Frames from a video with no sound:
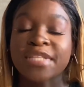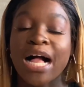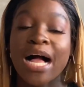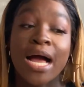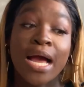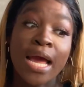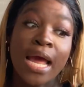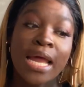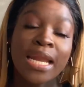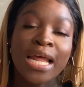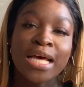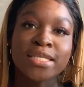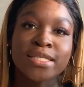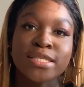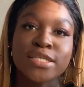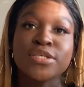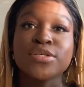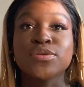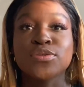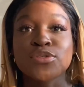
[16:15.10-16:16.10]
and I
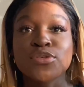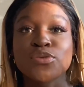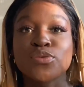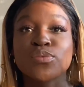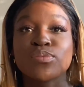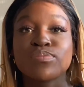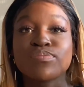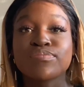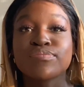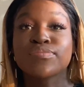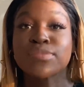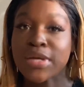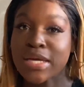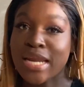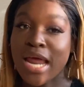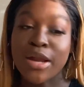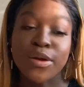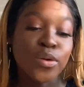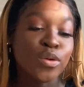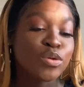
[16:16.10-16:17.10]
see you too.
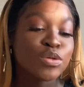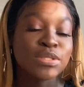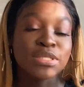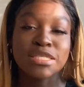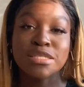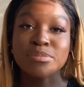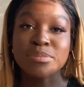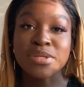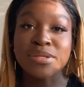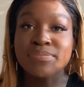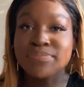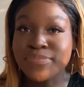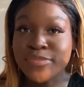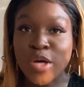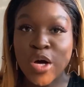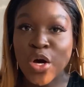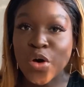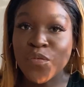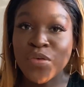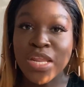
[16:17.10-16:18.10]
And I know you see me
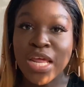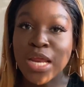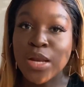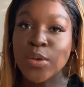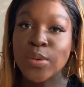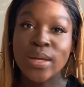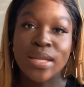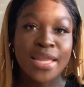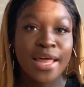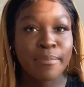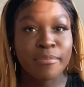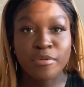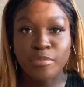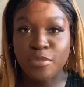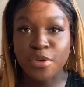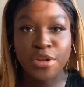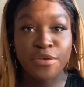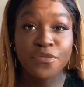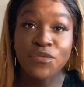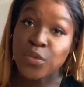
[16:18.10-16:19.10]
over there looking like a
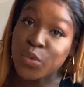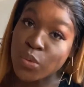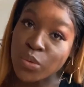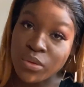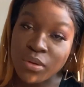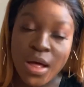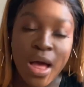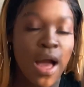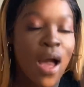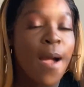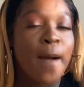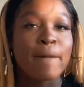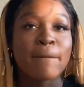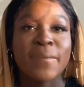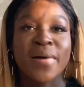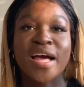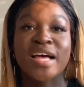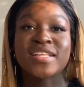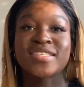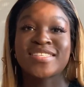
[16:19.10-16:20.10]
beautiful,
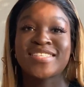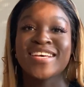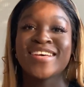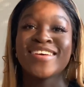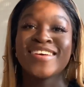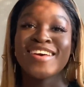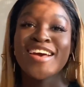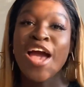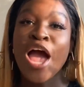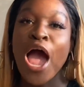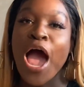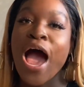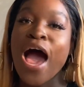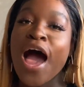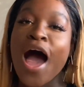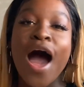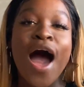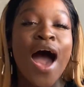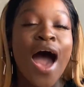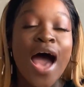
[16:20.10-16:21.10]
but
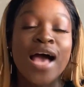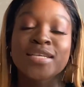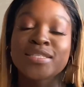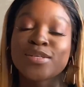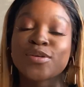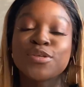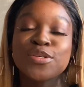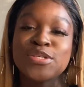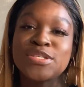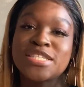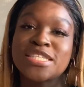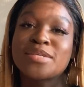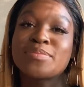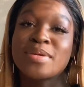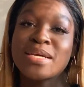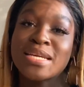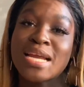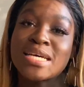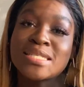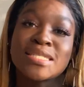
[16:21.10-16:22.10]
I know you see
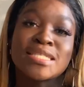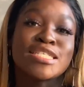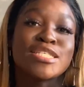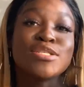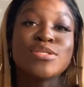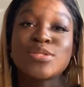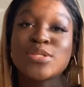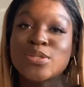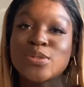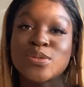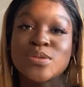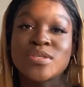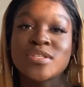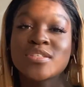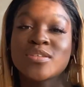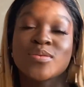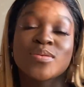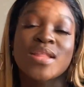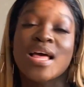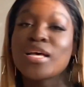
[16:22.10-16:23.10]
me and I see you too. You
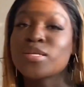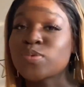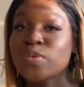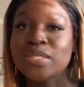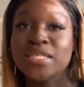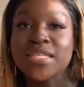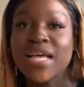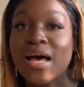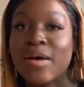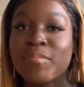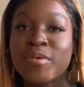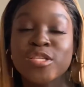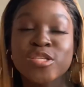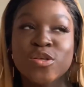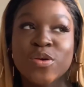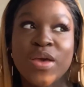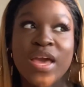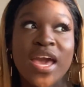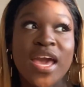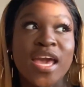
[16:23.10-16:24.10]
know, that's what's up. It's
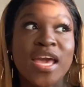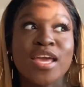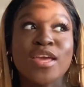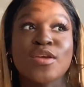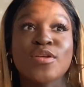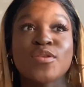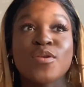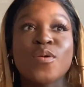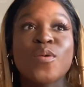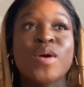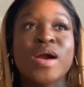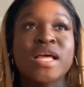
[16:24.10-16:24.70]
okay. You know,